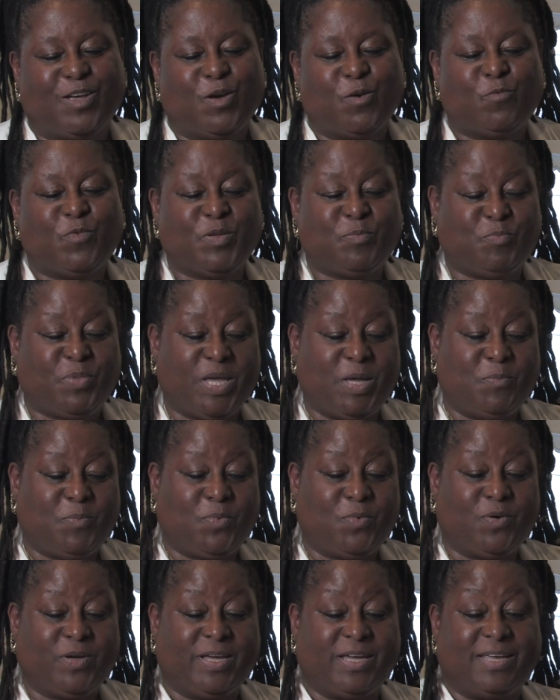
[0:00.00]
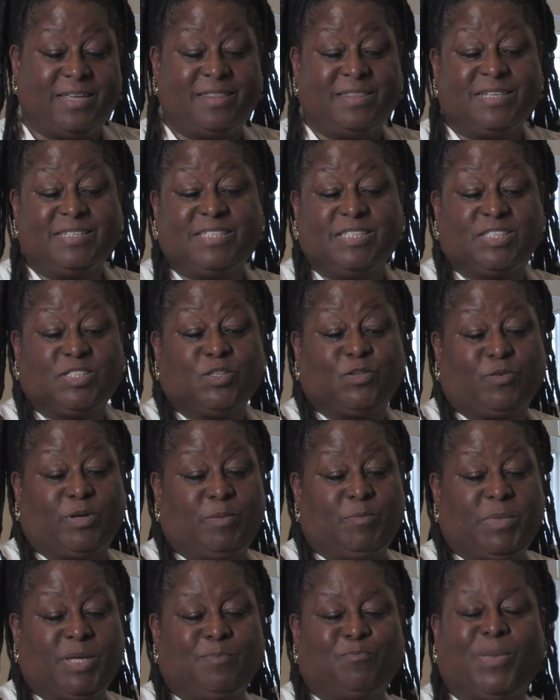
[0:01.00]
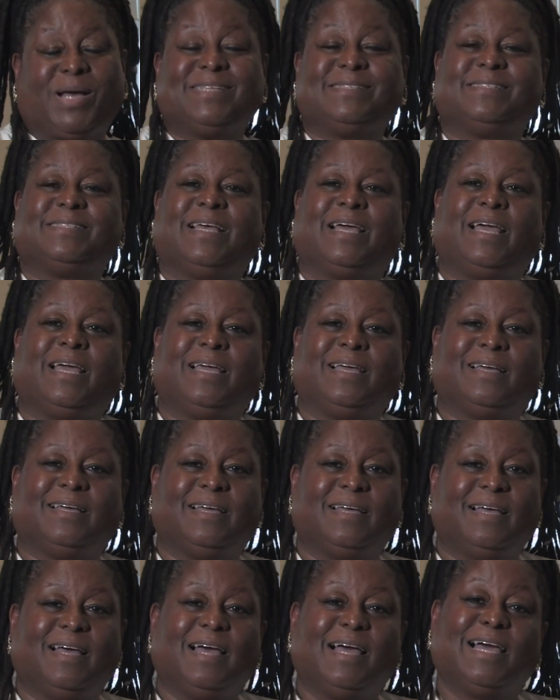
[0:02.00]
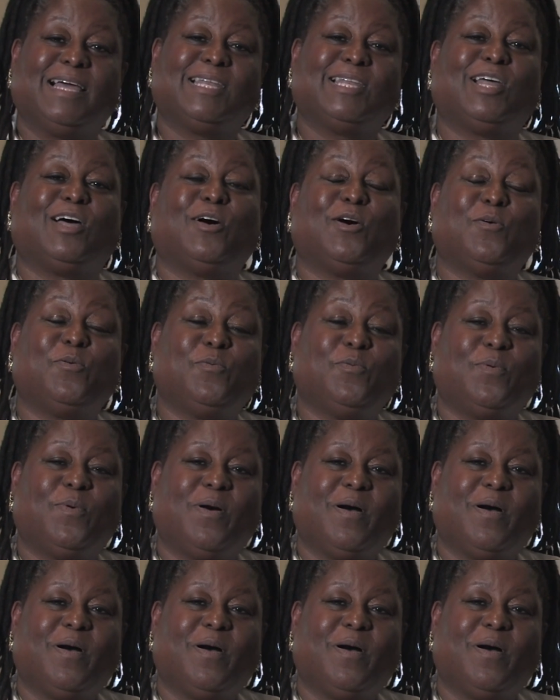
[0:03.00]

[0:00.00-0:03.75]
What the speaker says: with people in the disagreement by saying, "Hello,